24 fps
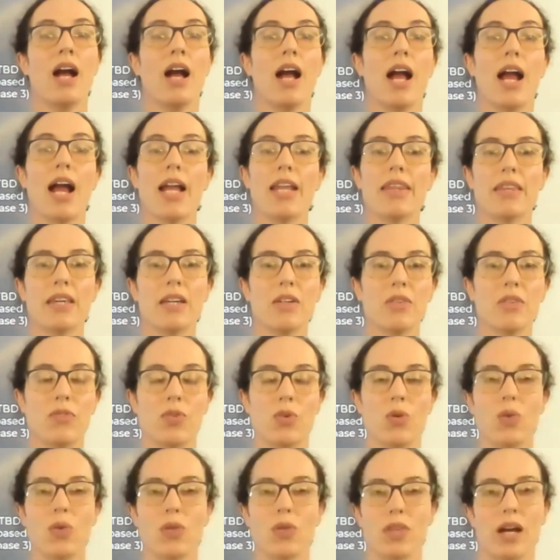and
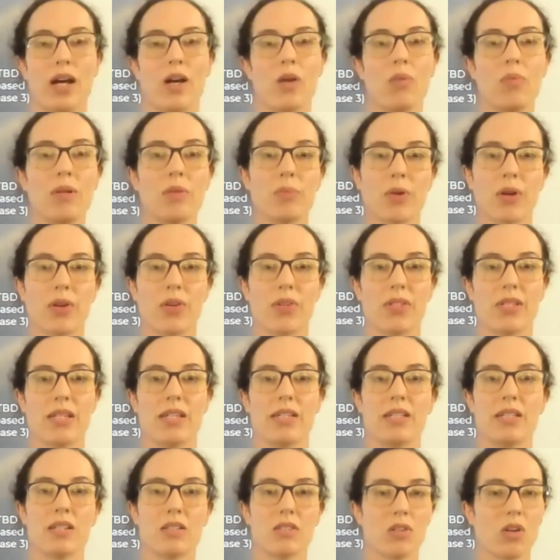therefore the Albion
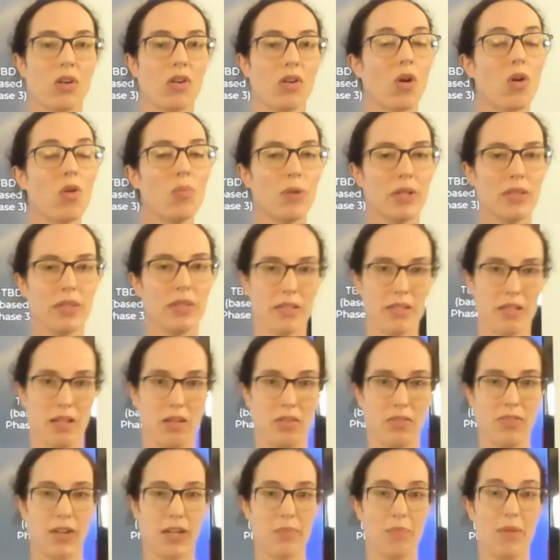process does not open the
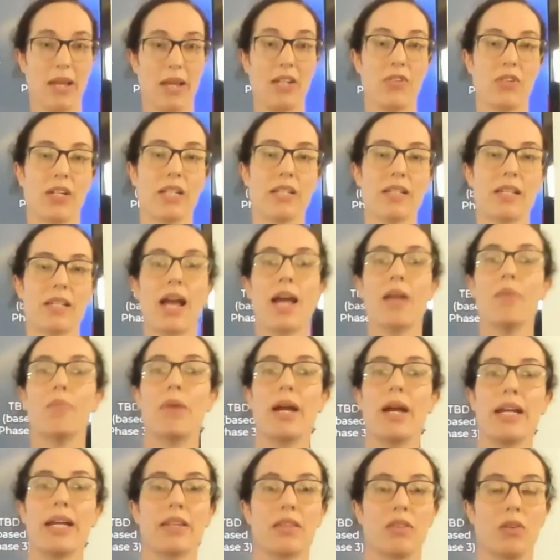sulfide matrix and
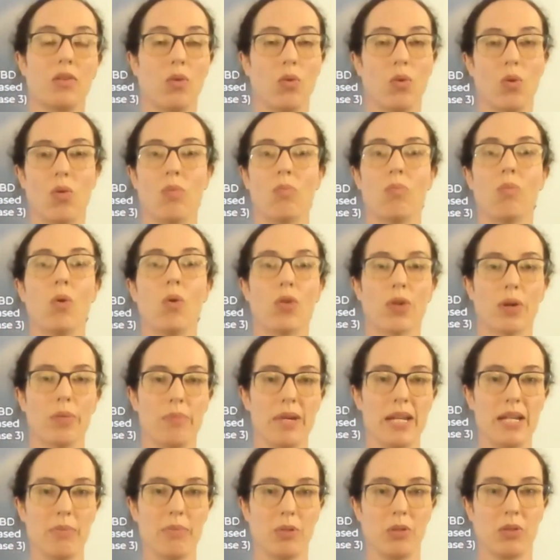make the ore more
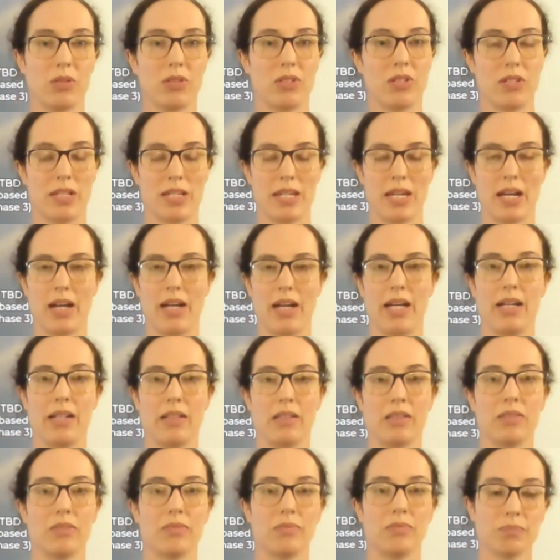amenable to CIL.